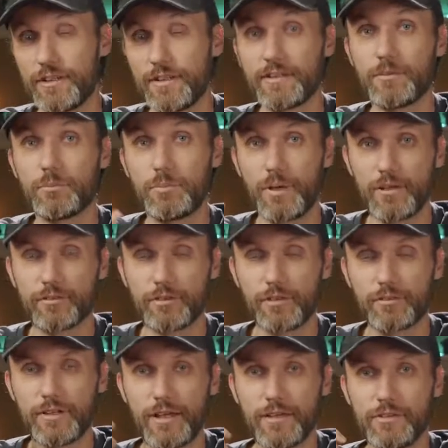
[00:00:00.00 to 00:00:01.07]
another benefit
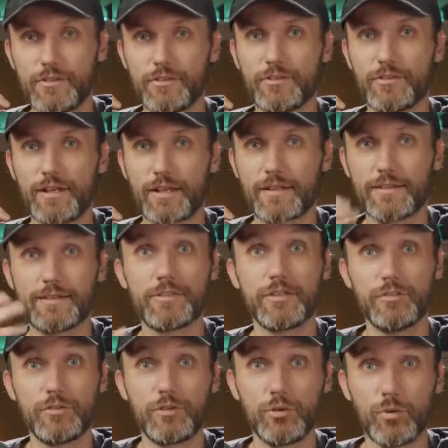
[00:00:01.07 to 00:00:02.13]
of that is, like, let's say
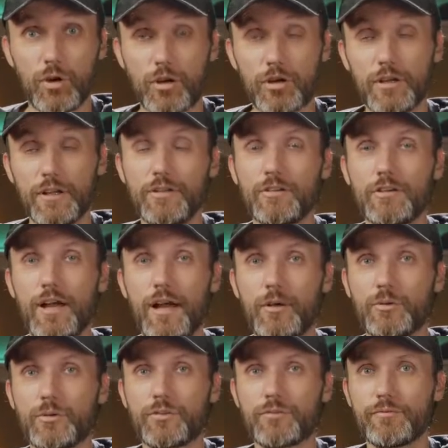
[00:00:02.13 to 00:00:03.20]
if you are in your
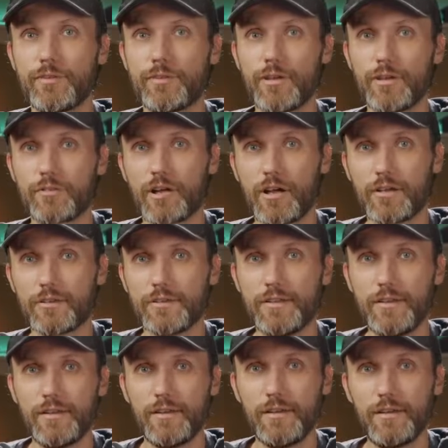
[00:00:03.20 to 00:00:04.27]
house and you have a gun,
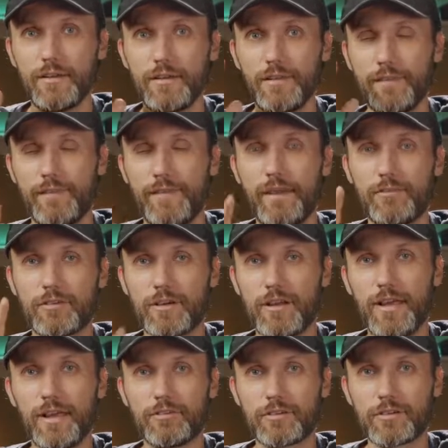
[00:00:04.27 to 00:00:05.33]
never
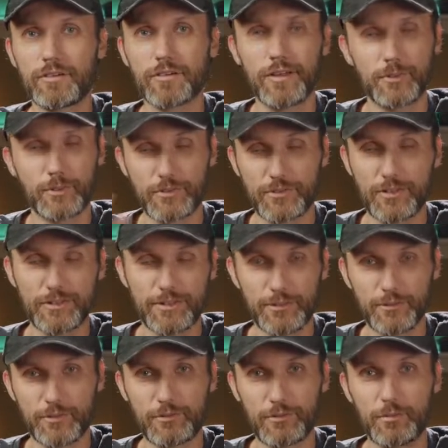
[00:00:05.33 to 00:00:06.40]
ever, I always tell that
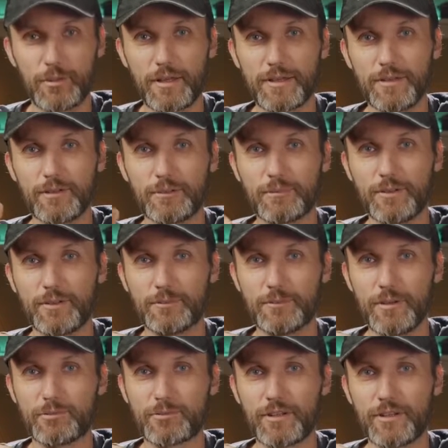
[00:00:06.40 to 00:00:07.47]
to everybody, all
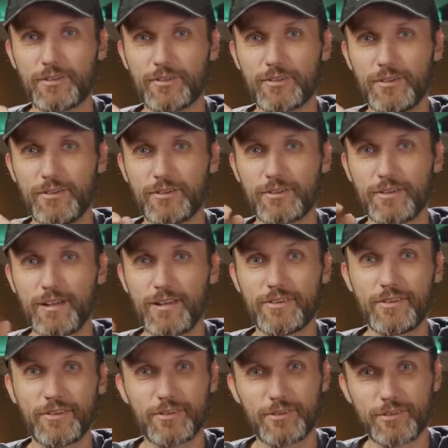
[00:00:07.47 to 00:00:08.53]
my friends,
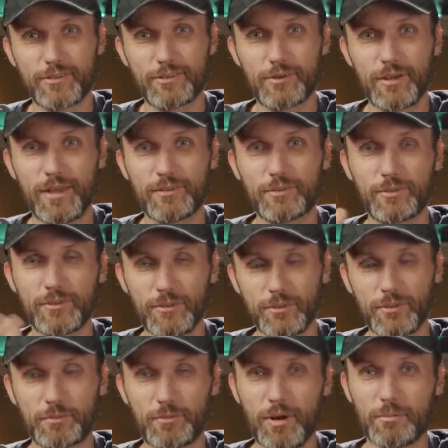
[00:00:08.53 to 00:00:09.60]
guns are great when they're
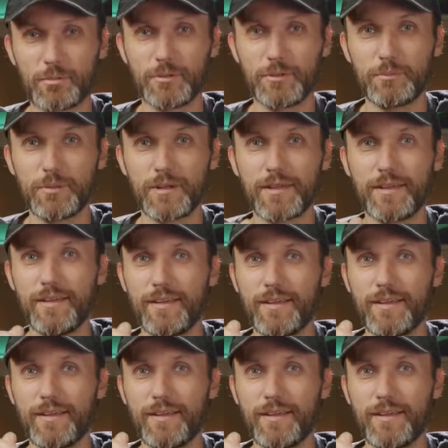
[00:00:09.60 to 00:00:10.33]
used properly, but